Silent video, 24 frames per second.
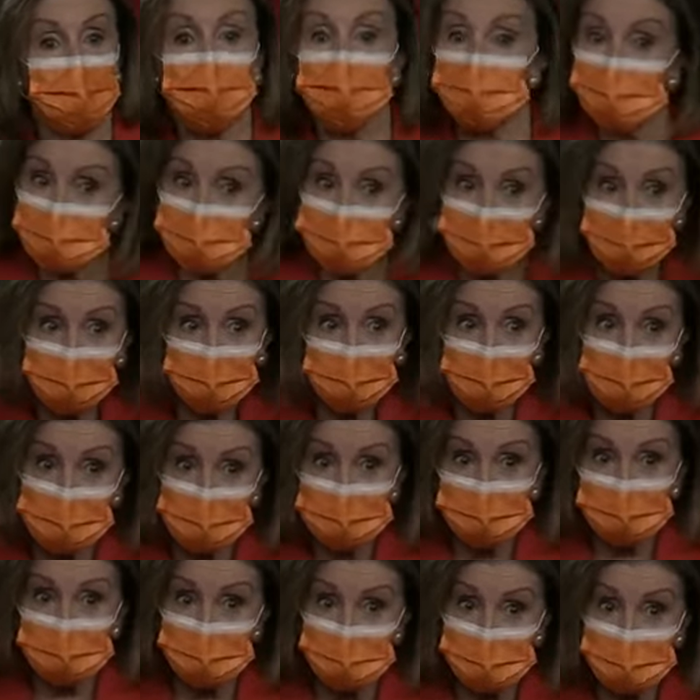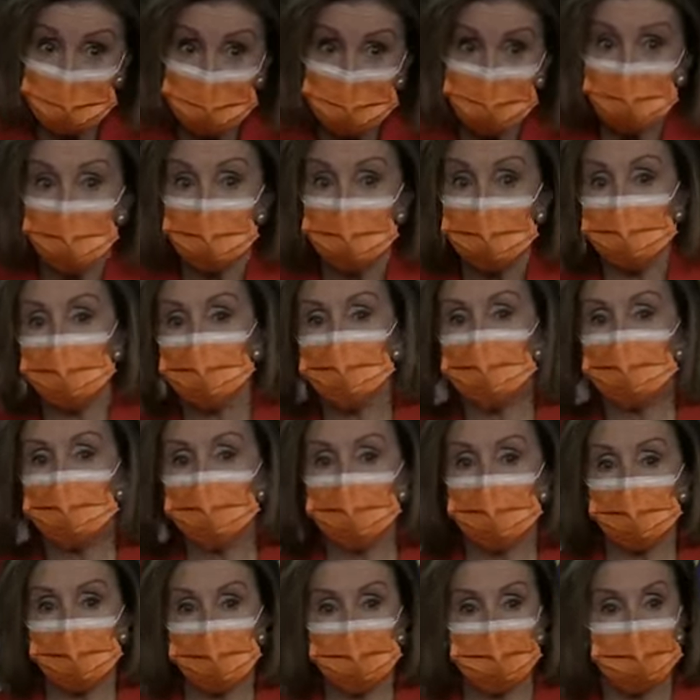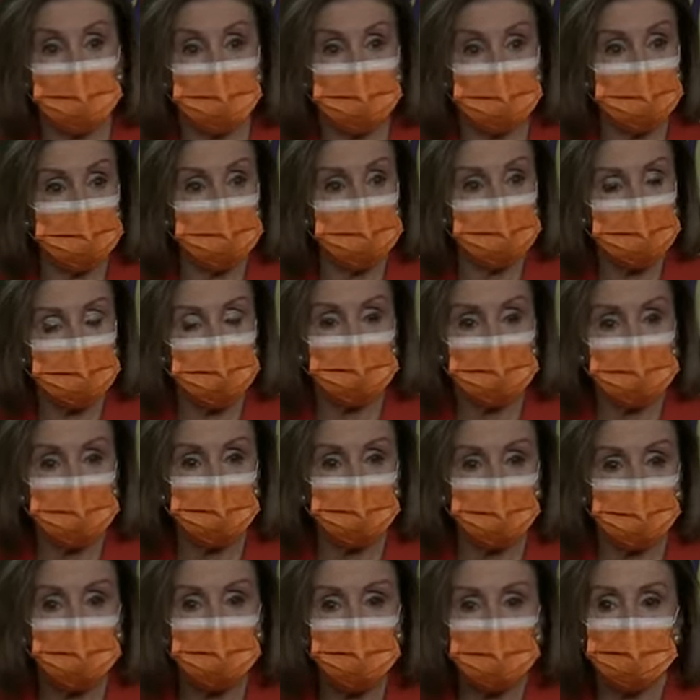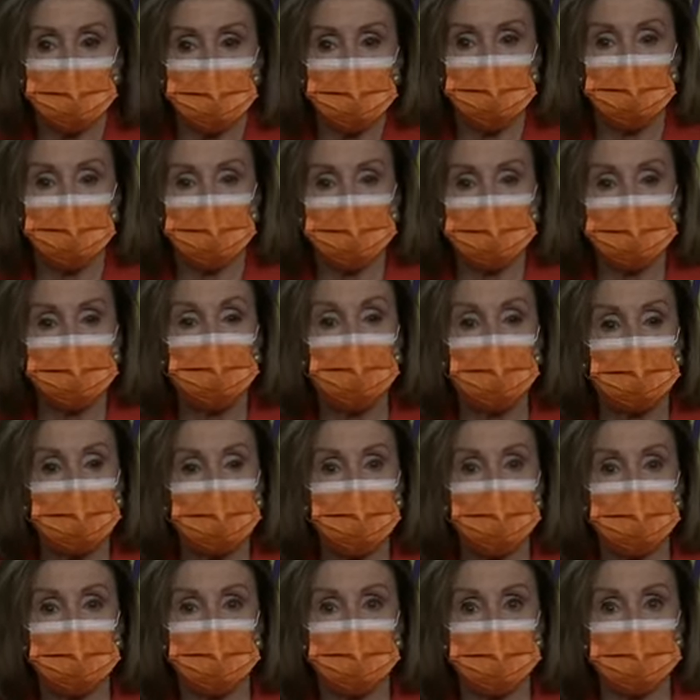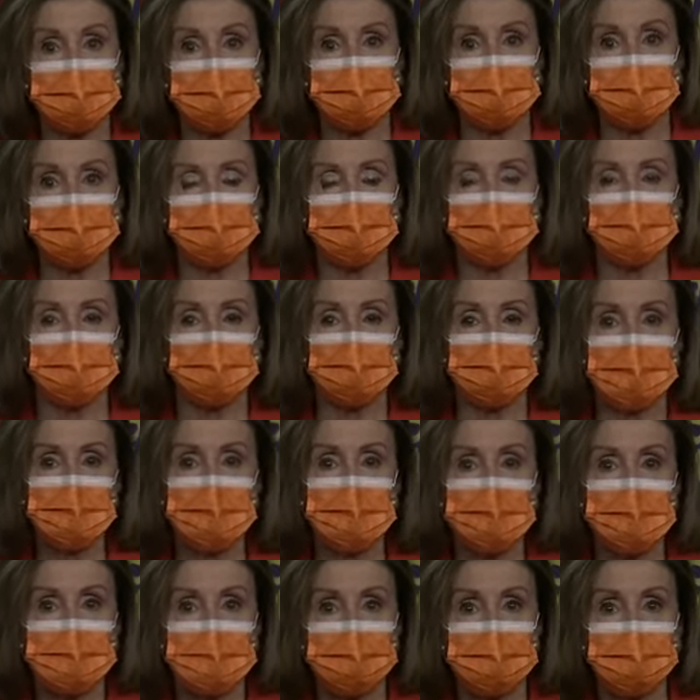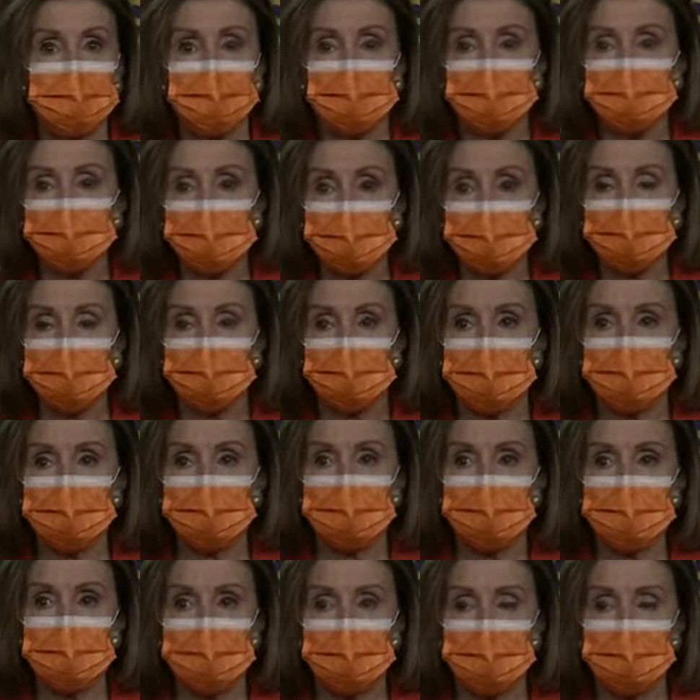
with stiff competition from the Trump administration, but one of the most vile things they did. So I think that